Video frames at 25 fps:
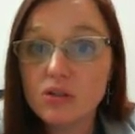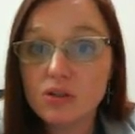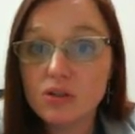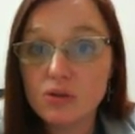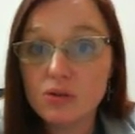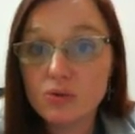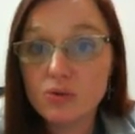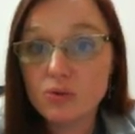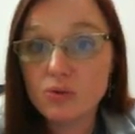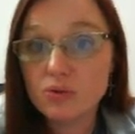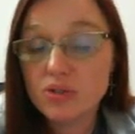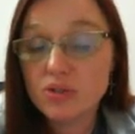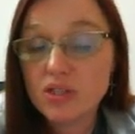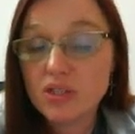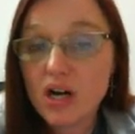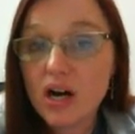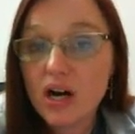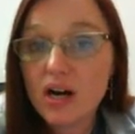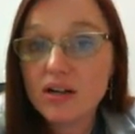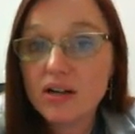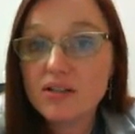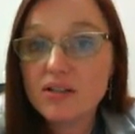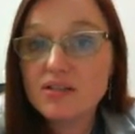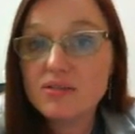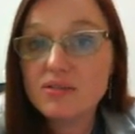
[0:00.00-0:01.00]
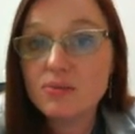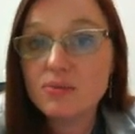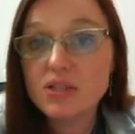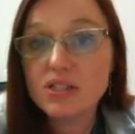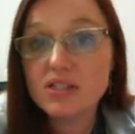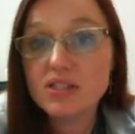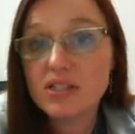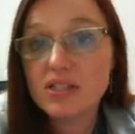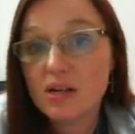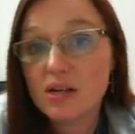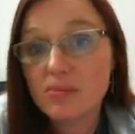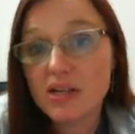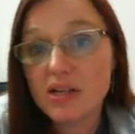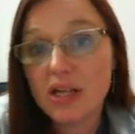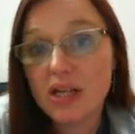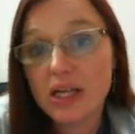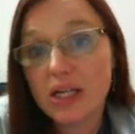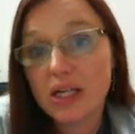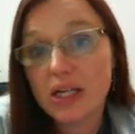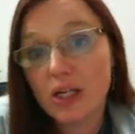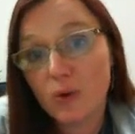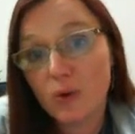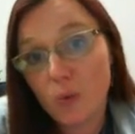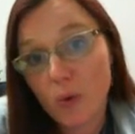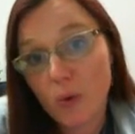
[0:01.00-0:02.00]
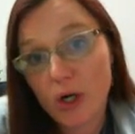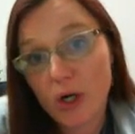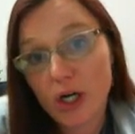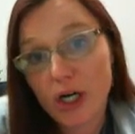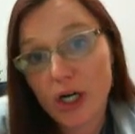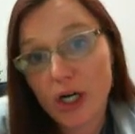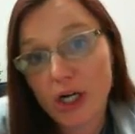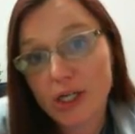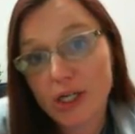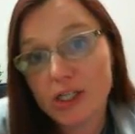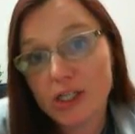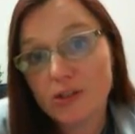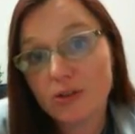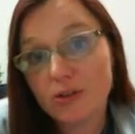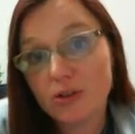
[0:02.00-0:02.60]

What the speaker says: Google Docs, which is going to be like your Word,